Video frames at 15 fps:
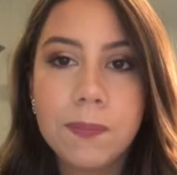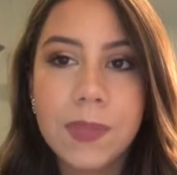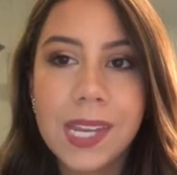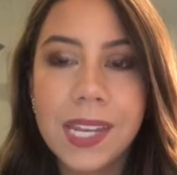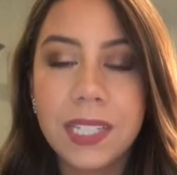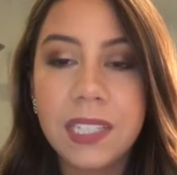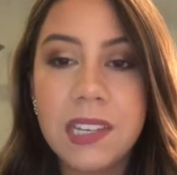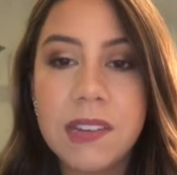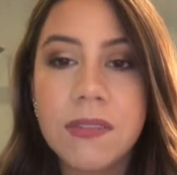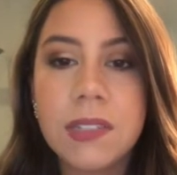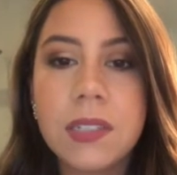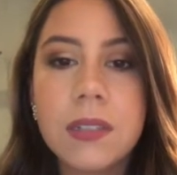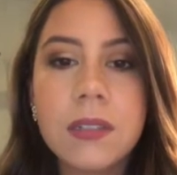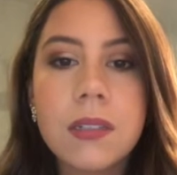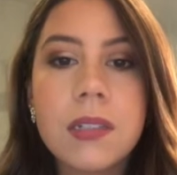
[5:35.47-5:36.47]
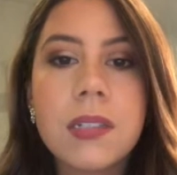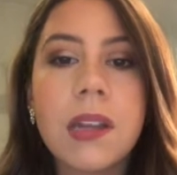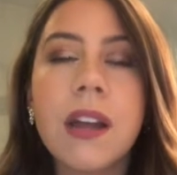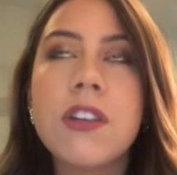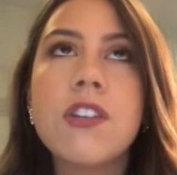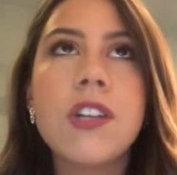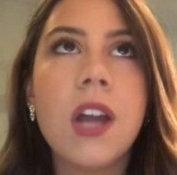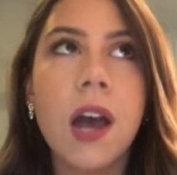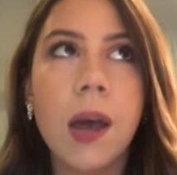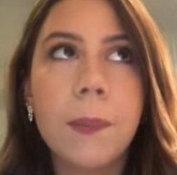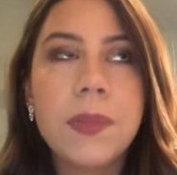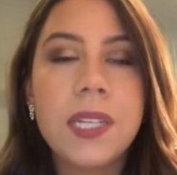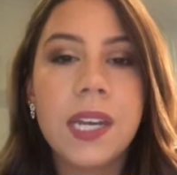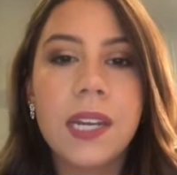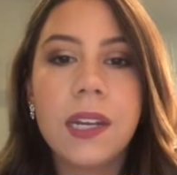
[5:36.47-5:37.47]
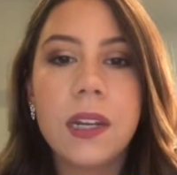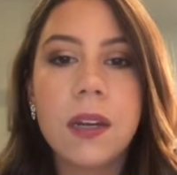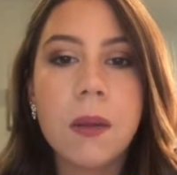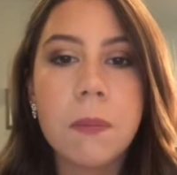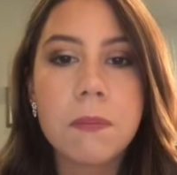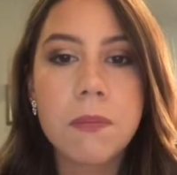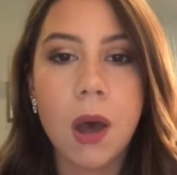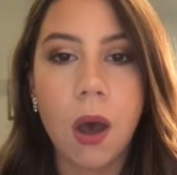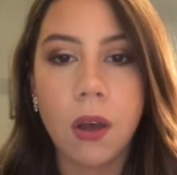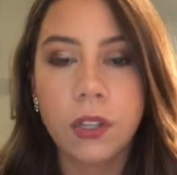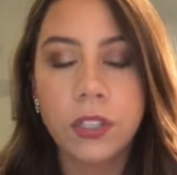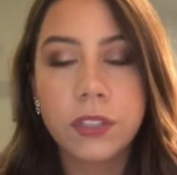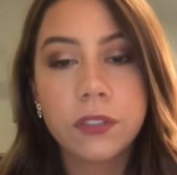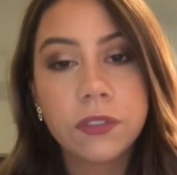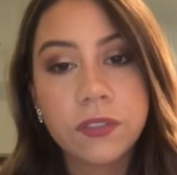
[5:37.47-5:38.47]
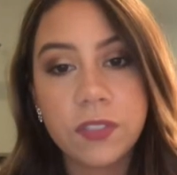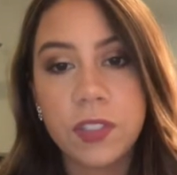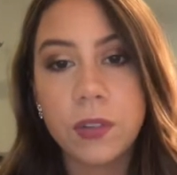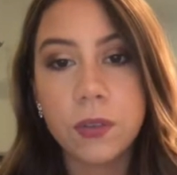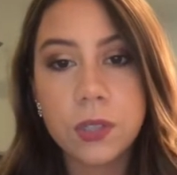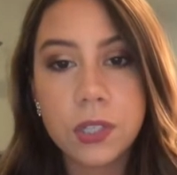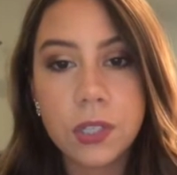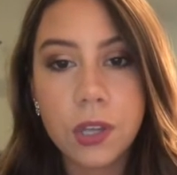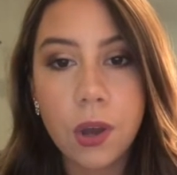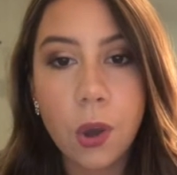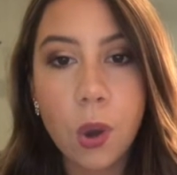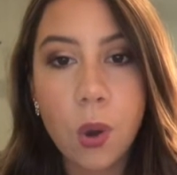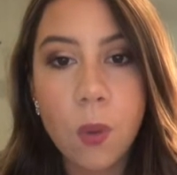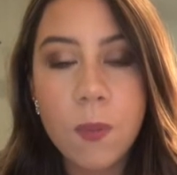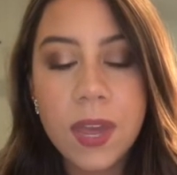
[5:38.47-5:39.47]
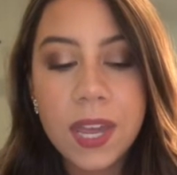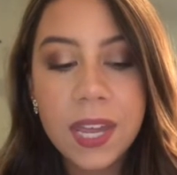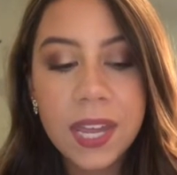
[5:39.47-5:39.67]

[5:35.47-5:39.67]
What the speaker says: It gives such an updated, modern feel to the home.